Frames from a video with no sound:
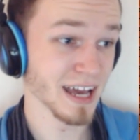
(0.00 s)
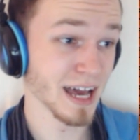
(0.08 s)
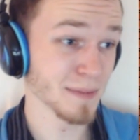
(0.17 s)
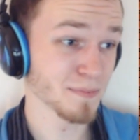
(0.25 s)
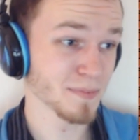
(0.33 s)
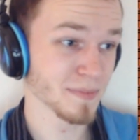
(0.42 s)

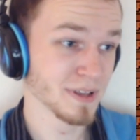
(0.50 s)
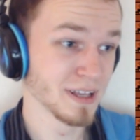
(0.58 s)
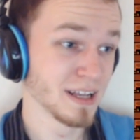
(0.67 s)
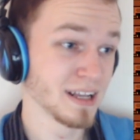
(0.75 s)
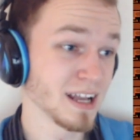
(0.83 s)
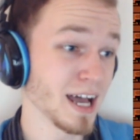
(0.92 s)
up,
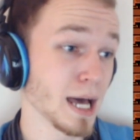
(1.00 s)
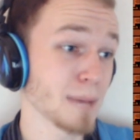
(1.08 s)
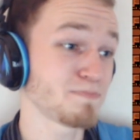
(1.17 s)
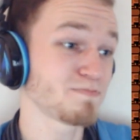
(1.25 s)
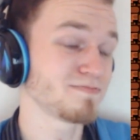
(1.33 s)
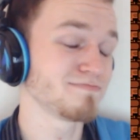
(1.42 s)
up,
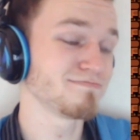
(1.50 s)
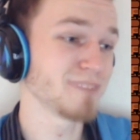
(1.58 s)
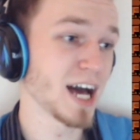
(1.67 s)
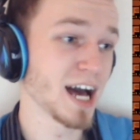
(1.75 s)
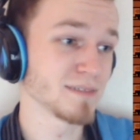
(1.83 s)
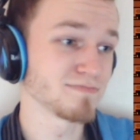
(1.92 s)

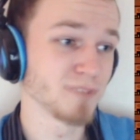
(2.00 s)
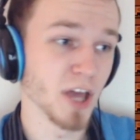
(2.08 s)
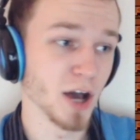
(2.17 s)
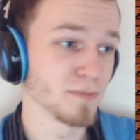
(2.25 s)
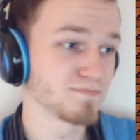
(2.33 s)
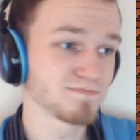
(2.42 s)
up,
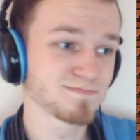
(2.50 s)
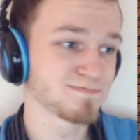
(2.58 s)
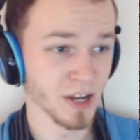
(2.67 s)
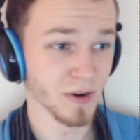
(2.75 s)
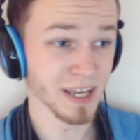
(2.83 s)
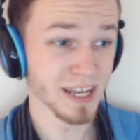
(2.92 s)
no,
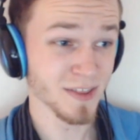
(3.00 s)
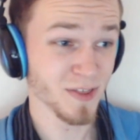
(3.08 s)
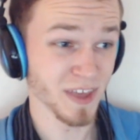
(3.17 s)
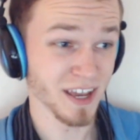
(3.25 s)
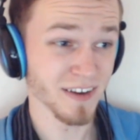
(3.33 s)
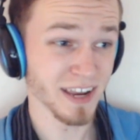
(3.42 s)
now, in
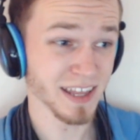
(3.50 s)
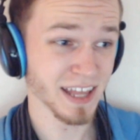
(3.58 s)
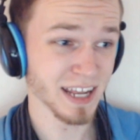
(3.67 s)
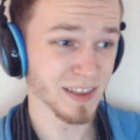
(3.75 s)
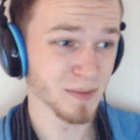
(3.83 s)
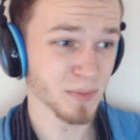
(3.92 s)
theory,
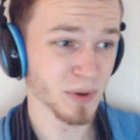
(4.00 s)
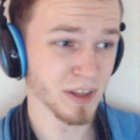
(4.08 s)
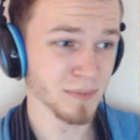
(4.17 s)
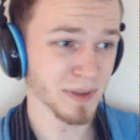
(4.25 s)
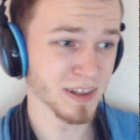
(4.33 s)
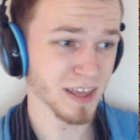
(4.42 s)
letting the
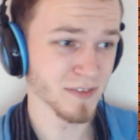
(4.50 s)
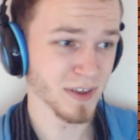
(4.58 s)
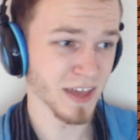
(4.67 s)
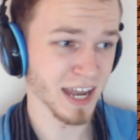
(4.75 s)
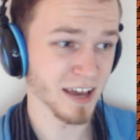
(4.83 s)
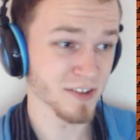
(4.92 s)
bullet bill give you
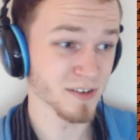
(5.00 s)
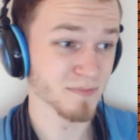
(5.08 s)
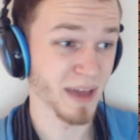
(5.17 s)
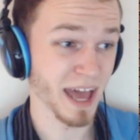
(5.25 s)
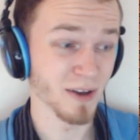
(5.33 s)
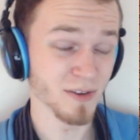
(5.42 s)
that extra
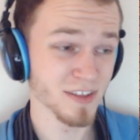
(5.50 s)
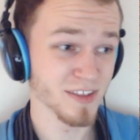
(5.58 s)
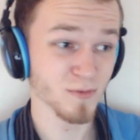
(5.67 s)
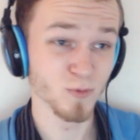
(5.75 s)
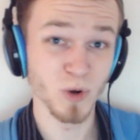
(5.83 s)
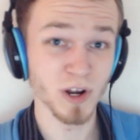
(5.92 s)

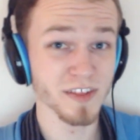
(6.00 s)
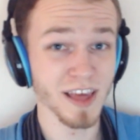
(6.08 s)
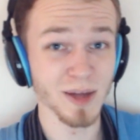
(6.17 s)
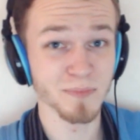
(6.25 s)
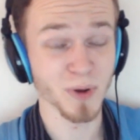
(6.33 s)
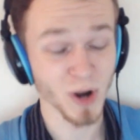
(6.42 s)
bounce works
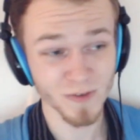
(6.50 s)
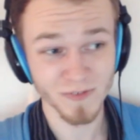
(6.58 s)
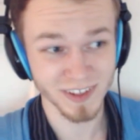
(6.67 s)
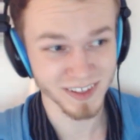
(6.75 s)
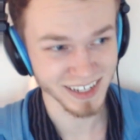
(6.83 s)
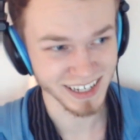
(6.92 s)
out
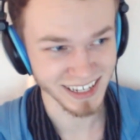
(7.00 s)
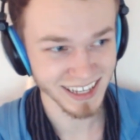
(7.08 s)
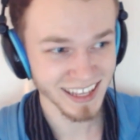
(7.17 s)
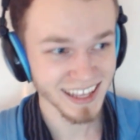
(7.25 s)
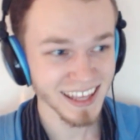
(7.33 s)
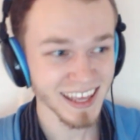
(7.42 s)
perfectly.
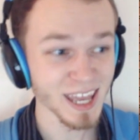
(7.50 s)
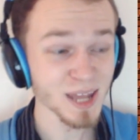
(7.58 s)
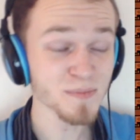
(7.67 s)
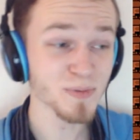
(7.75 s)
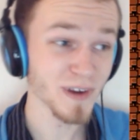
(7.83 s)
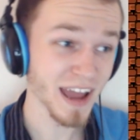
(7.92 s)

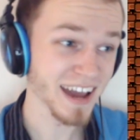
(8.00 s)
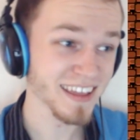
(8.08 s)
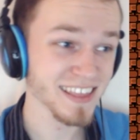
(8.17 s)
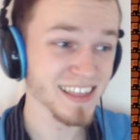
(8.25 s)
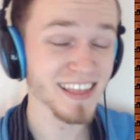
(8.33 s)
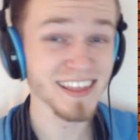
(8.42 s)
In
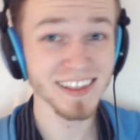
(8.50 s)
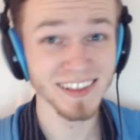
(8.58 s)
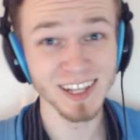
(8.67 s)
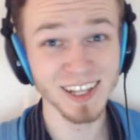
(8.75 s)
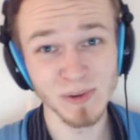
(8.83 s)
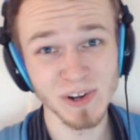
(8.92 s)
practice, it's a
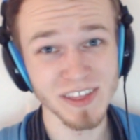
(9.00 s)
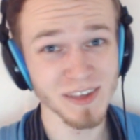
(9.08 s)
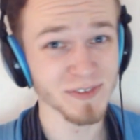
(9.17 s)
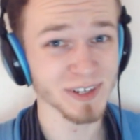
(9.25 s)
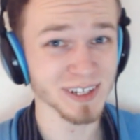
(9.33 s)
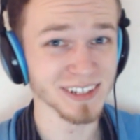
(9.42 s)
little more
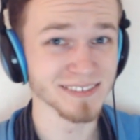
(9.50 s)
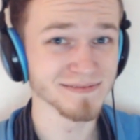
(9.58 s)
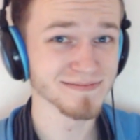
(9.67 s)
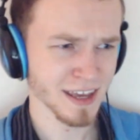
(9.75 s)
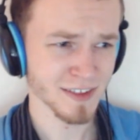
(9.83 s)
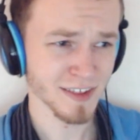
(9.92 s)
difficult.
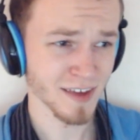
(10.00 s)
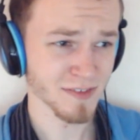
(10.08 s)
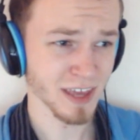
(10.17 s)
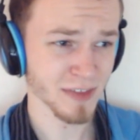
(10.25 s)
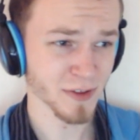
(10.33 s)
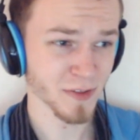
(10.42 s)
I just have
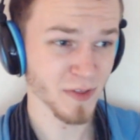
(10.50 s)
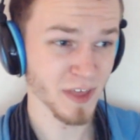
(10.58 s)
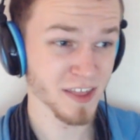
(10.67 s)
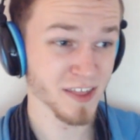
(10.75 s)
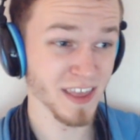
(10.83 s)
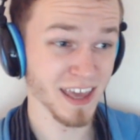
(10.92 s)
to get through
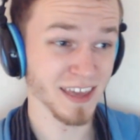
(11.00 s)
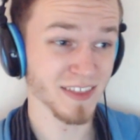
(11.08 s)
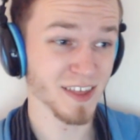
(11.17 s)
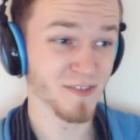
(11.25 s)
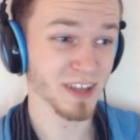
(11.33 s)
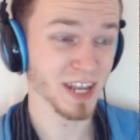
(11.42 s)
this thing
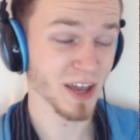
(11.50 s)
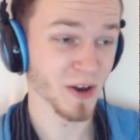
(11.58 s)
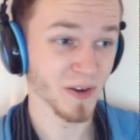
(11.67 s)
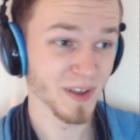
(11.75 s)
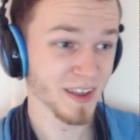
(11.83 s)
this video.